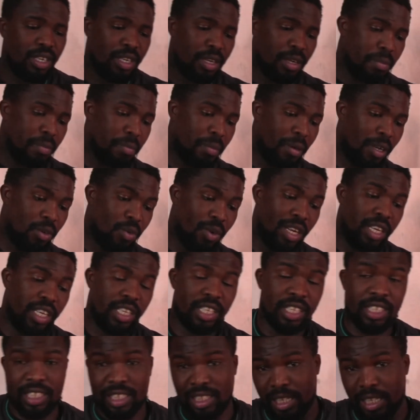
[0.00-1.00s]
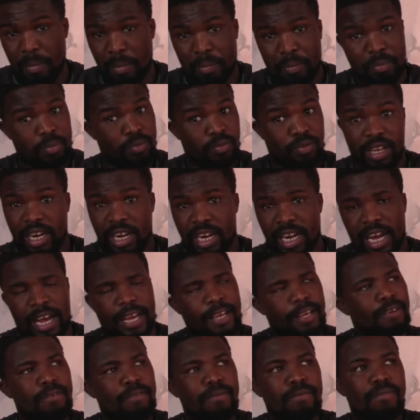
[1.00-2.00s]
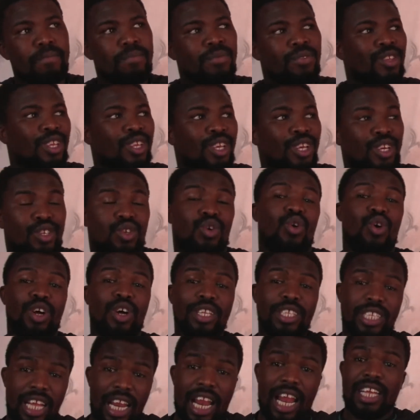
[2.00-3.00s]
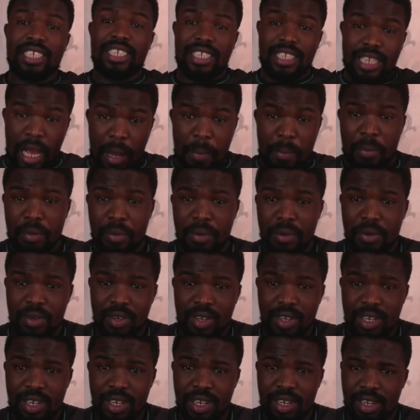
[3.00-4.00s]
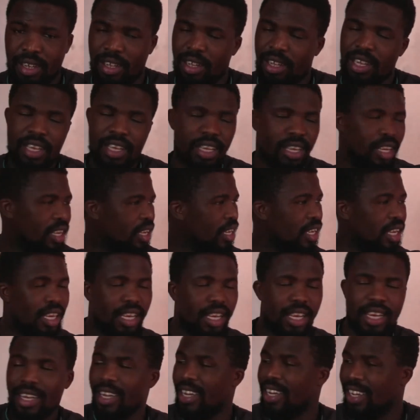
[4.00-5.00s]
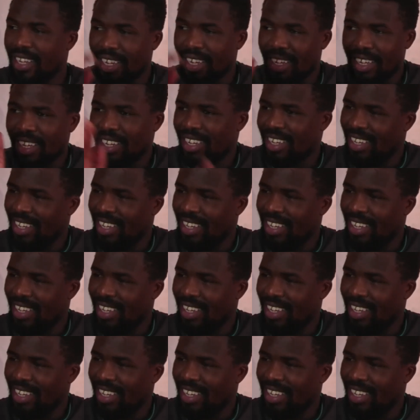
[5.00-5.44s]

But well, it's step very high. So on the last step, hey,